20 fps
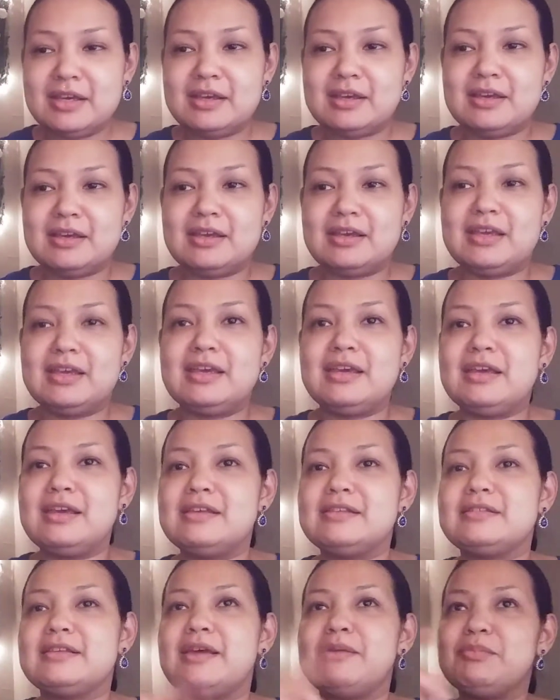he
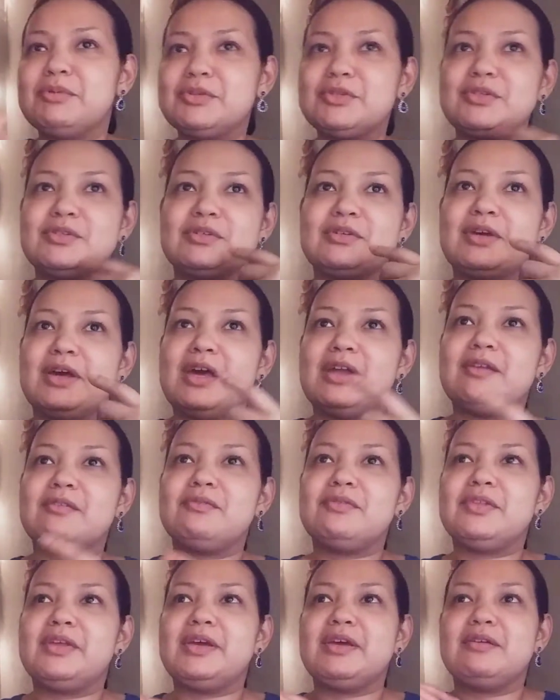is able to kind
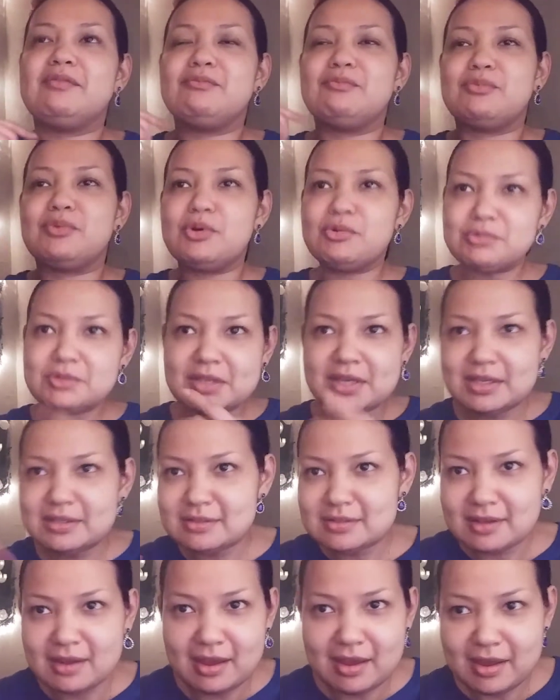of like rotate
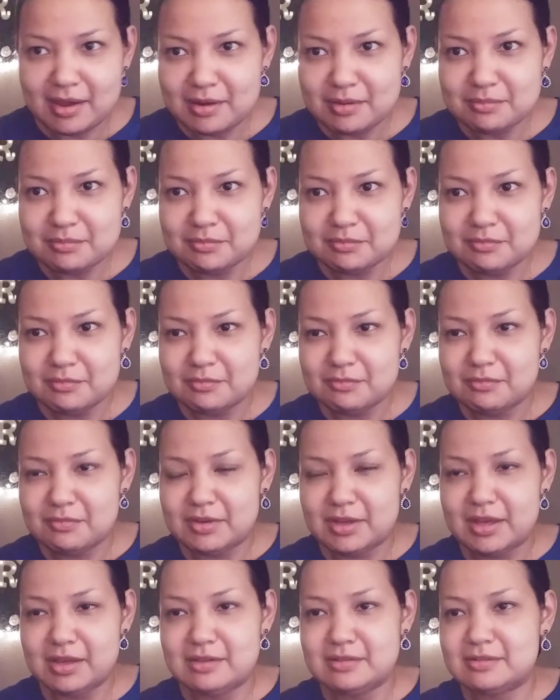time
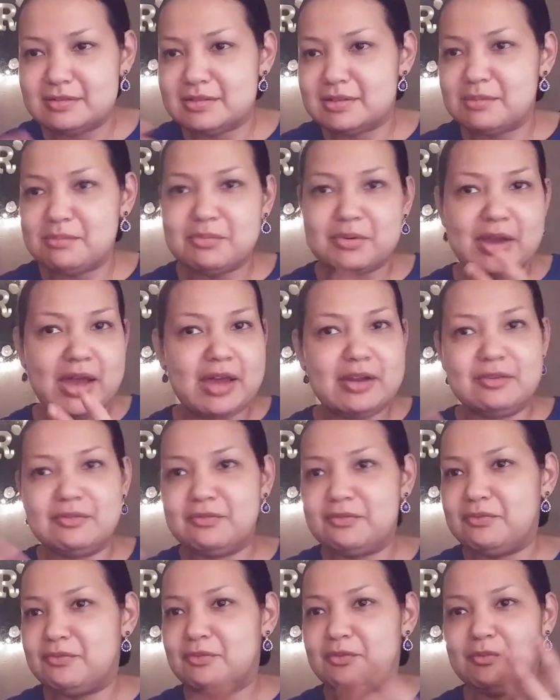in some kind of
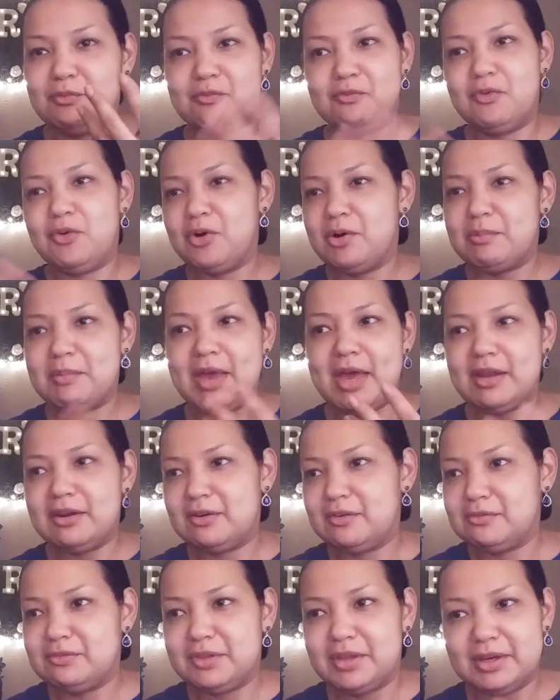format
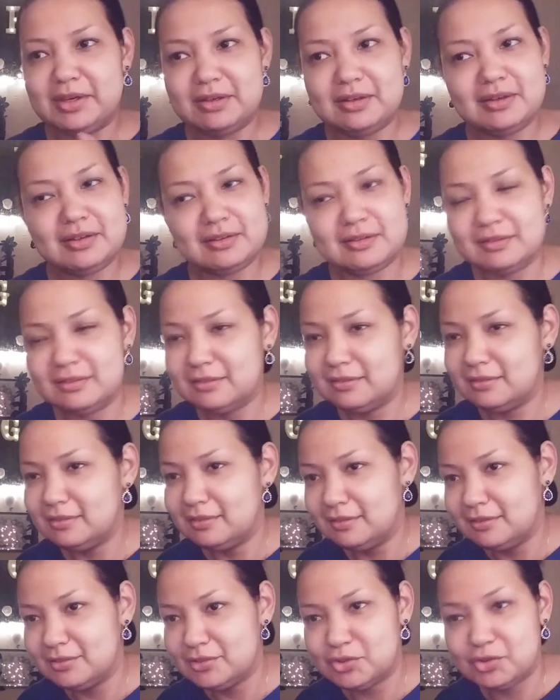of like
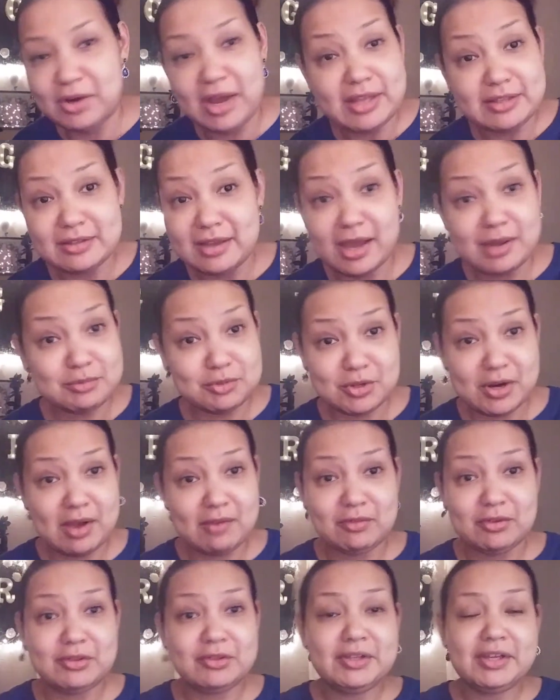time
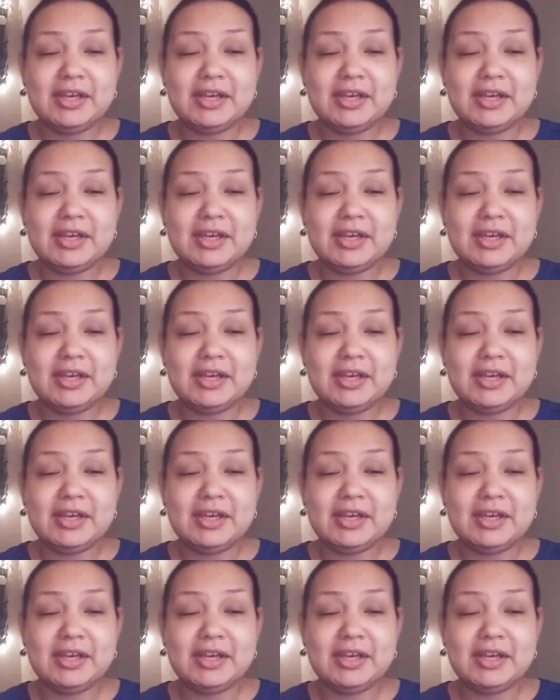travel,